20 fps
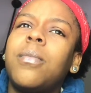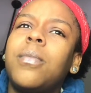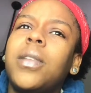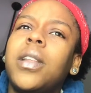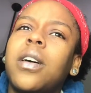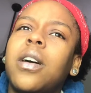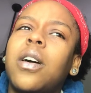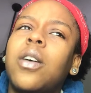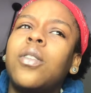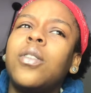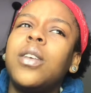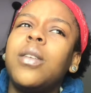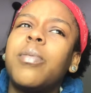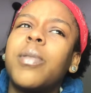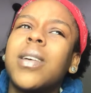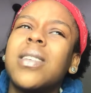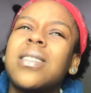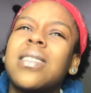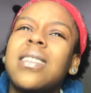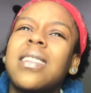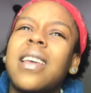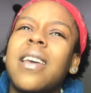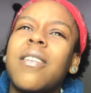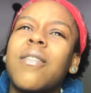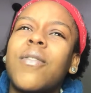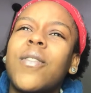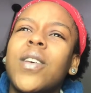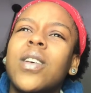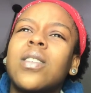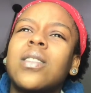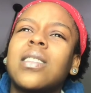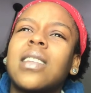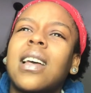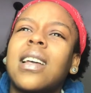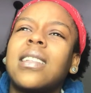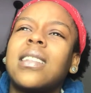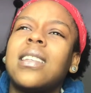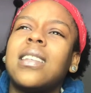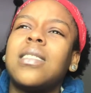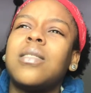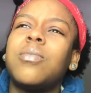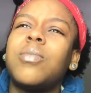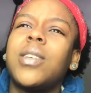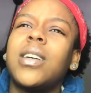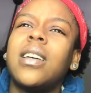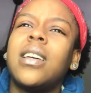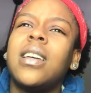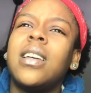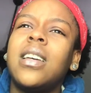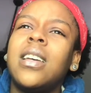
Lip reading: the only person that feels like this, but